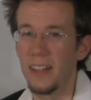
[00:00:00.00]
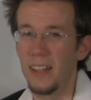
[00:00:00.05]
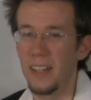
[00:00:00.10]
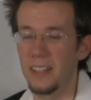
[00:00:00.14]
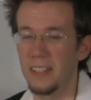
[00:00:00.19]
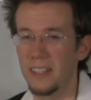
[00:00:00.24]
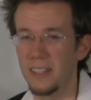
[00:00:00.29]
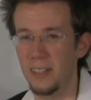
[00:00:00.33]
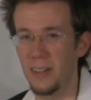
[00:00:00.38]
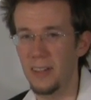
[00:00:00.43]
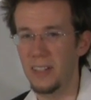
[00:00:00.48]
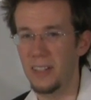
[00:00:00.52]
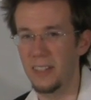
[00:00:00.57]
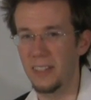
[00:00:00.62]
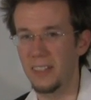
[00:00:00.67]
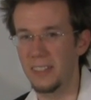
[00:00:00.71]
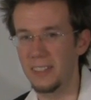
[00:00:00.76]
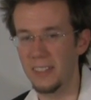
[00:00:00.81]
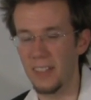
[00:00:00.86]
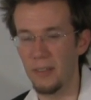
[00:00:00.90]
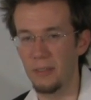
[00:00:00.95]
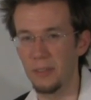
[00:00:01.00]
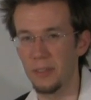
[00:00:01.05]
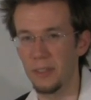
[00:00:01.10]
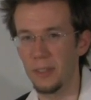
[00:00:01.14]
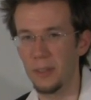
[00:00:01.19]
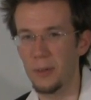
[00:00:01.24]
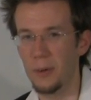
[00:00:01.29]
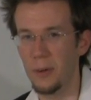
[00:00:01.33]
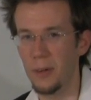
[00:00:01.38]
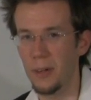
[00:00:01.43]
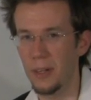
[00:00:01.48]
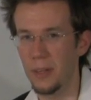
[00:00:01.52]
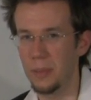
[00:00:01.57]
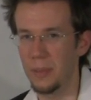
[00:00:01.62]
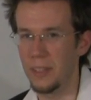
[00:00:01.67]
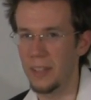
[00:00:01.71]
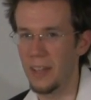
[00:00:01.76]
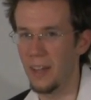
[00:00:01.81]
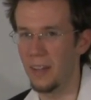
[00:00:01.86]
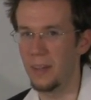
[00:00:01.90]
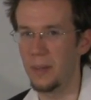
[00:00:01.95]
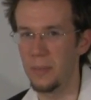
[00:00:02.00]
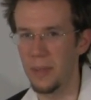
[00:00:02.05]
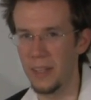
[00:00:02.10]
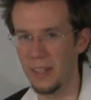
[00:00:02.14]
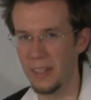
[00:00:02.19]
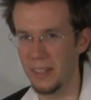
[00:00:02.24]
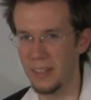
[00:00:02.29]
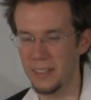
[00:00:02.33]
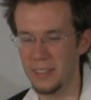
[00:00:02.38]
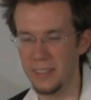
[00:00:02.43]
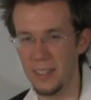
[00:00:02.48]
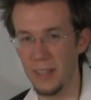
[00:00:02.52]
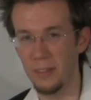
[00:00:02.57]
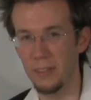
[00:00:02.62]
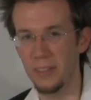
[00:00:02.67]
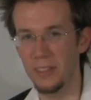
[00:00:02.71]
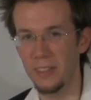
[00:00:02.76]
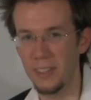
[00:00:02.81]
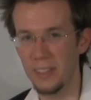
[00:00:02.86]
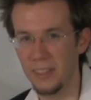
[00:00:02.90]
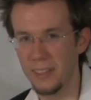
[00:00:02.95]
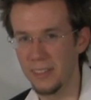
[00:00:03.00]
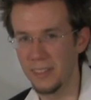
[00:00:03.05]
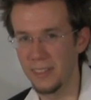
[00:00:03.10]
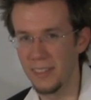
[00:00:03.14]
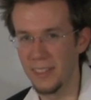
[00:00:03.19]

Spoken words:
because it's already the 7th chord, but now you're making it 7th.